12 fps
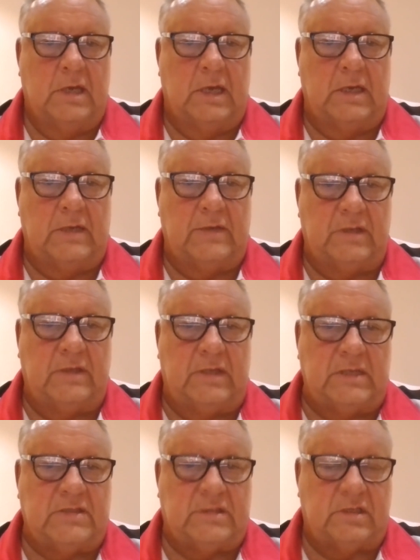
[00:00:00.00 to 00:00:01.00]
And I think
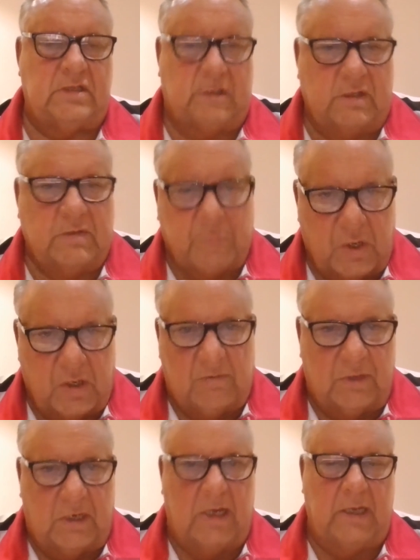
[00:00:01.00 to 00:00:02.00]
that's the bottom
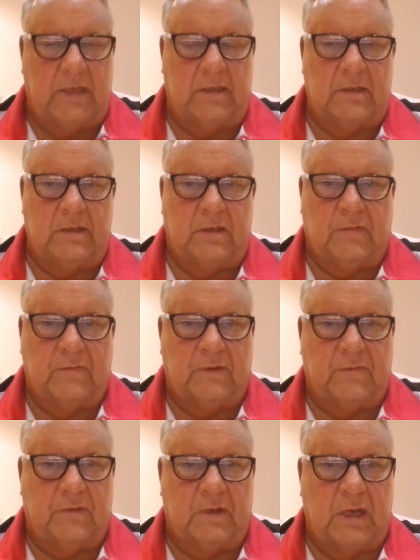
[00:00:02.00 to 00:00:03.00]
line of,
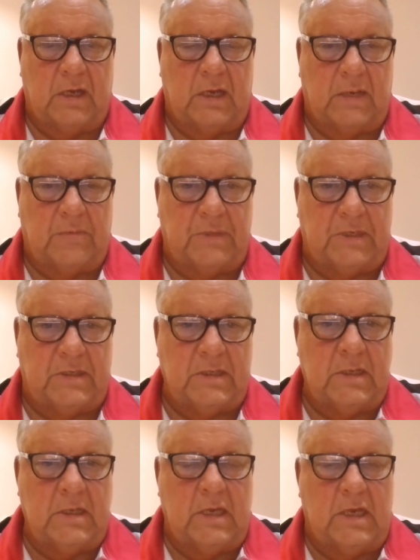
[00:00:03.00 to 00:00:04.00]
of a guy like Piet
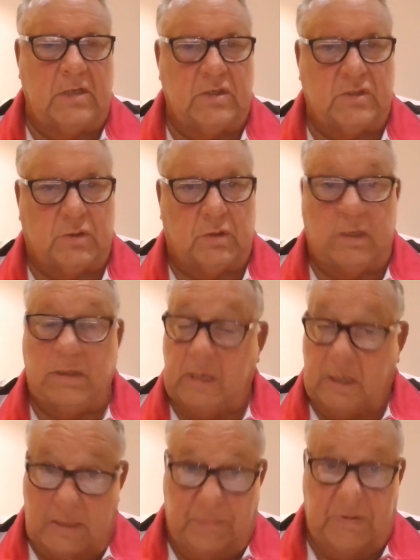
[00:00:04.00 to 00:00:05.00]
and Sean. And there are
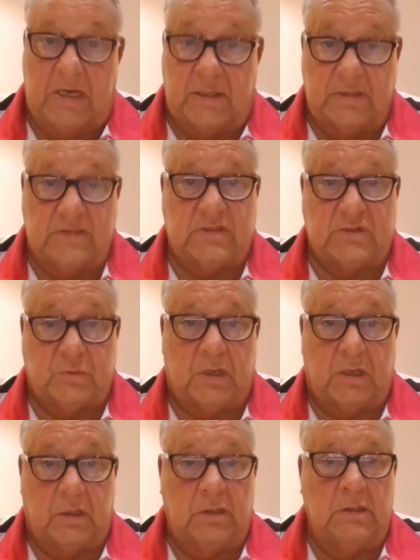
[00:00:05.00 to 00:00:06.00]
a couple of others as
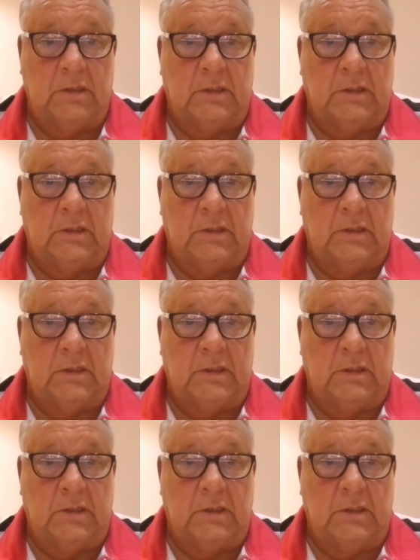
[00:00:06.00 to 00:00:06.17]
well.